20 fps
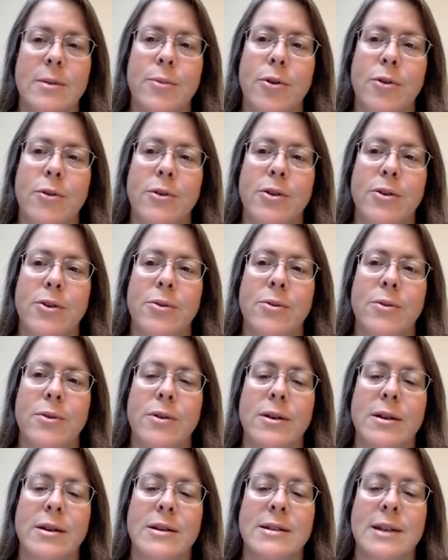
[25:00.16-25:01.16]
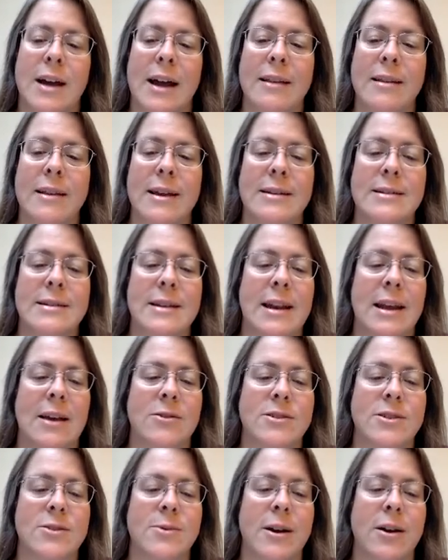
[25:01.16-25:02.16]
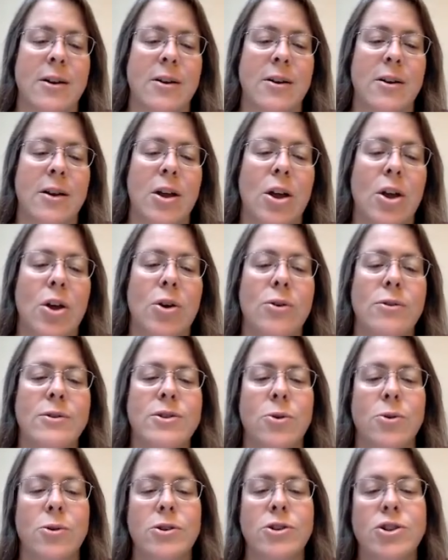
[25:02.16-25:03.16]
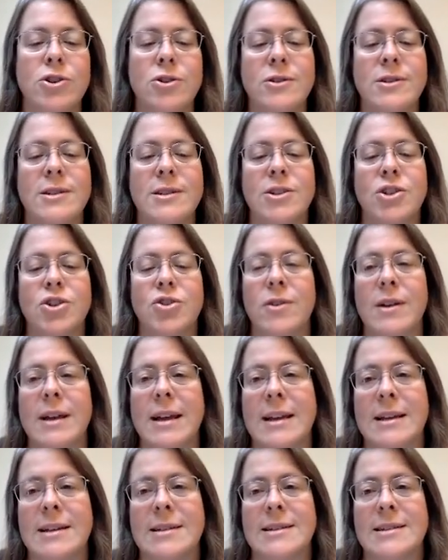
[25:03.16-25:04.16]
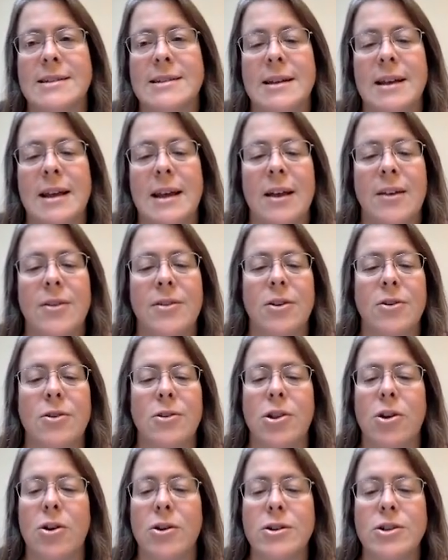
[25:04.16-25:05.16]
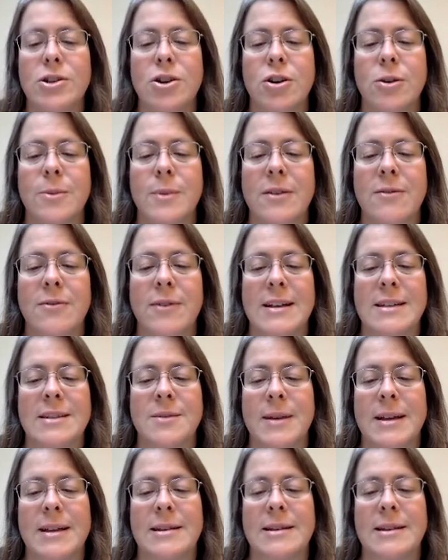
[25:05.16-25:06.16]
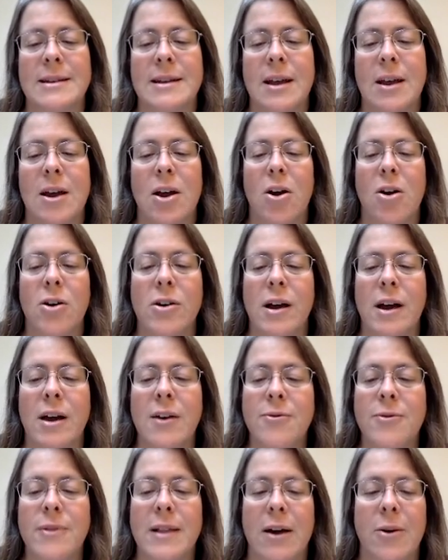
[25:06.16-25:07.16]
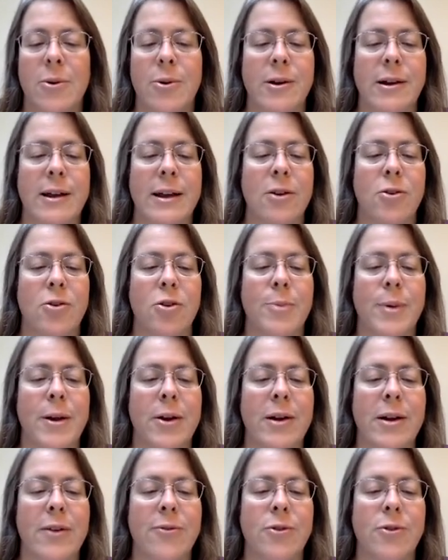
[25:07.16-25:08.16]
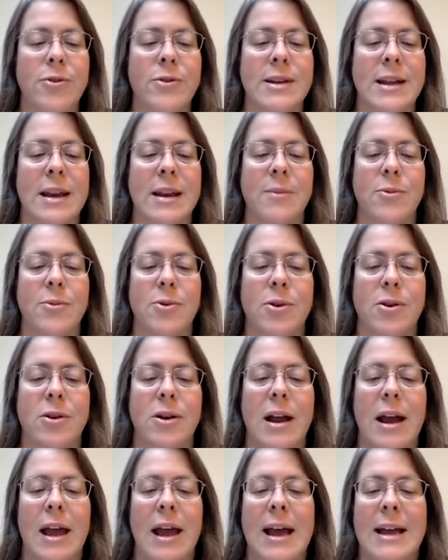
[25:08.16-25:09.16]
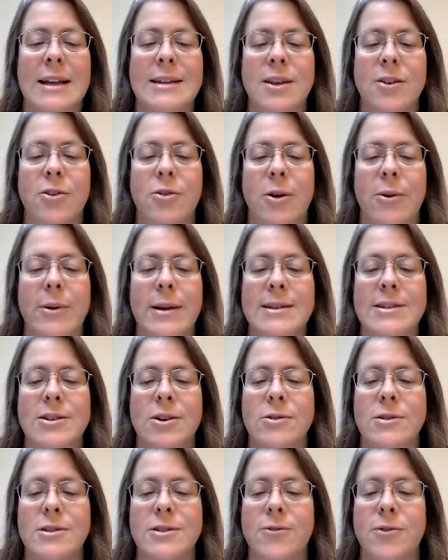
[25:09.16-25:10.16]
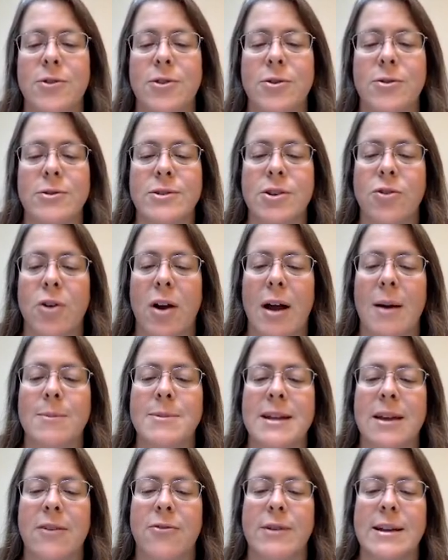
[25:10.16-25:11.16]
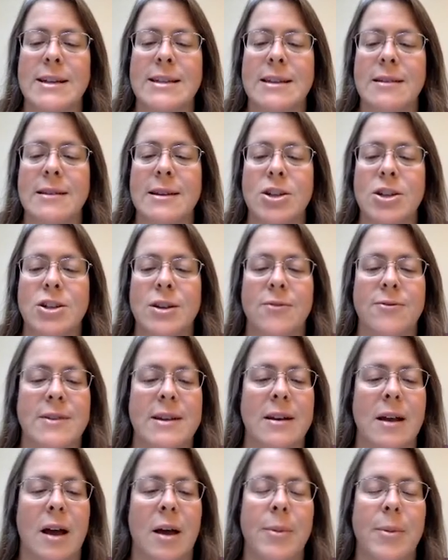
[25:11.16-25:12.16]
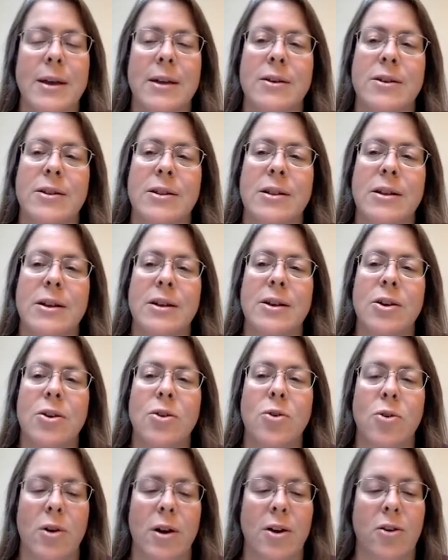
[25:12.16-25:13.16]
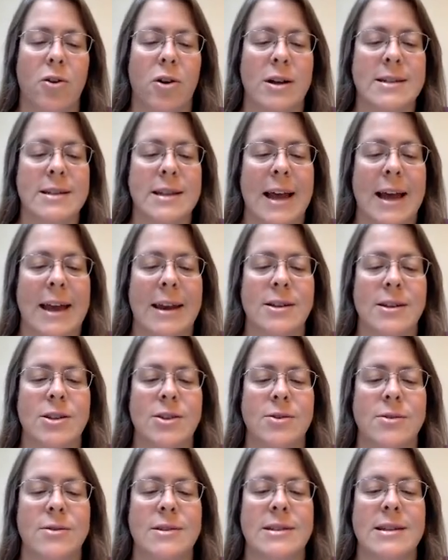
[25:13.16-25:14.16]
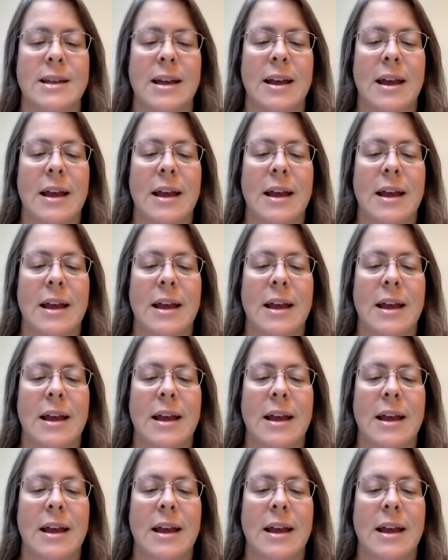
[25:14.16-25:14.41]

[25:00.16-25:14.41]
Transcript: Peru, Thailand, and elsewhere, whose orchards' trees their long term investment, are not flowering or bearing fruit anymore, as the growing zones for those crops have recently shifted uphill or across latitudes.